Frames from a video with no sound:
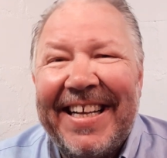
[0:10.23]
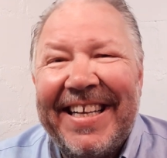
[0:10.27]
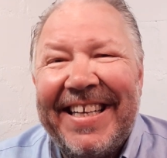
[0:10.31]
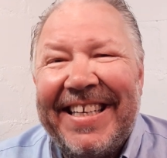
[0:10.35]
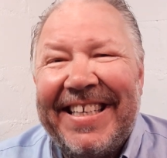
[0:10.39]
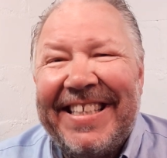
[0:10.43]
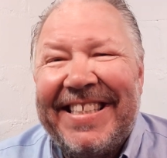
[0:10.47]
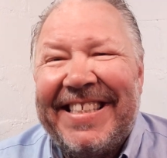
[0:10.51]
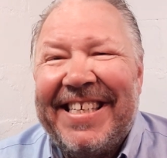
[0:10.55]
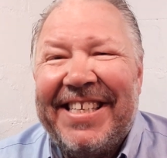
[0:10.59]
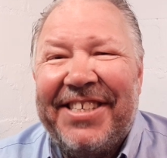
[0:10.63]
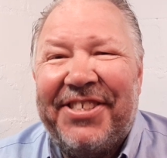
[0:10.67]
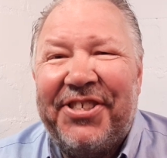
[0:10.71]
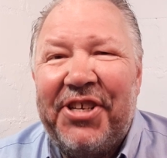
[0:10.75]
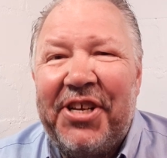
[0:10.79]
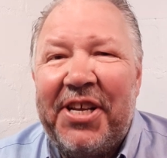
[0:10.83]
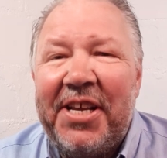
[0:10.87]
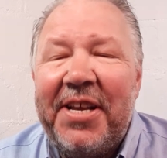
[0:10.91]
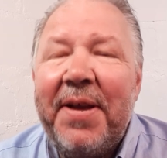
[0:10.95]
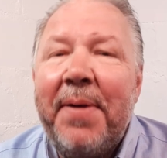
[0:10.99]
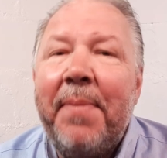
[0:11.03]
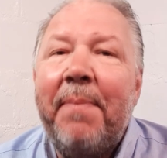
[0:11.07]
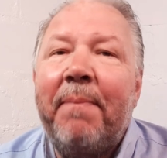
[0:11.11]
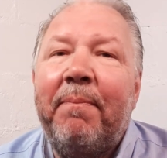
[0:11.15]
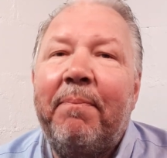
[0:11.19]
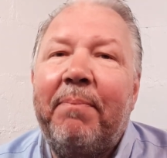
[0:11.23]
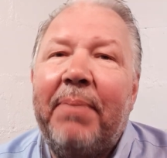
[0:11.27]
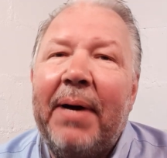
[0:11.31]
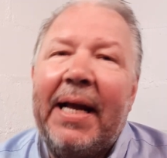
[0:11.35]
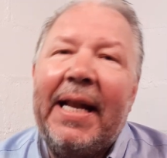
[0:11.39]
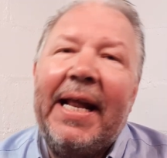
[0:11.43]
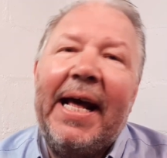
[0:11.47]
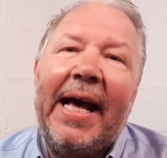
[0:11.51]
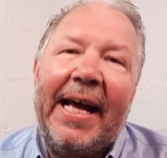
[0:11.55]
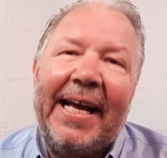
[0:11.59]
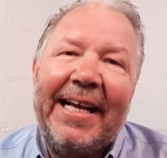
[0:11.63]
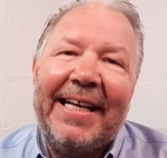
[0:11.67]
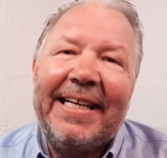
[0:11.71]
It's itchy, but
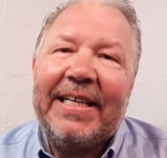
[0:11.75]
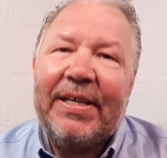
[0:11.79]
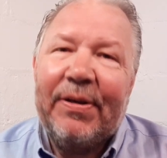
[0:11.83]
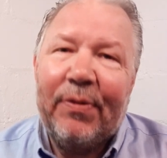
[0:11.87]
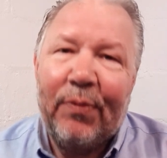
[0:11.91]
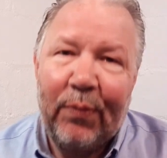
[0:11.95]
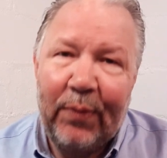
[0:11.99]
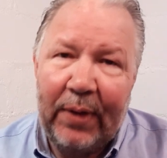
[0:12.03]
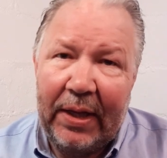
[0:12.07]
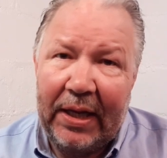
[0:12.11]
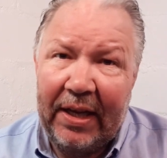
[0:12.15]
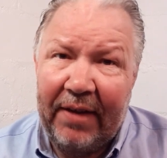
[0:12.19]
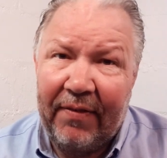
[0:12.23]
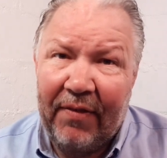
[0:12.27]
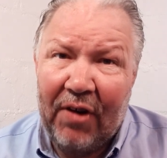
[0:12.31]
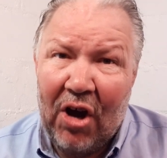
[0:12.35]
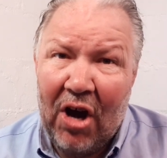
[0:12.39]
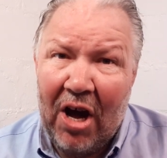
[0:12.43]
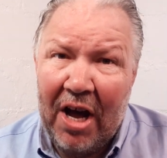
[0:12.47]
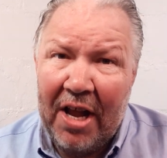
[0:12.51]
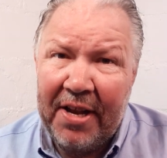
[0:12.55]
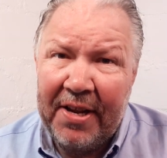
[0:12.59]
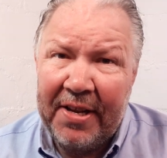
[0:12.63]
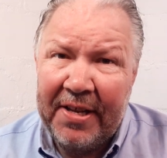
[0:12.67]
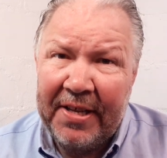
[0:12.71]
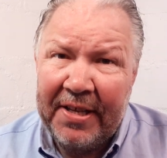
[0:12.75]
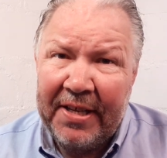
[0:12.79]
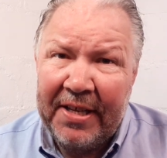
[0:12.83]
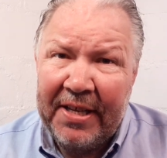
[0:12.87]
hey, we live on.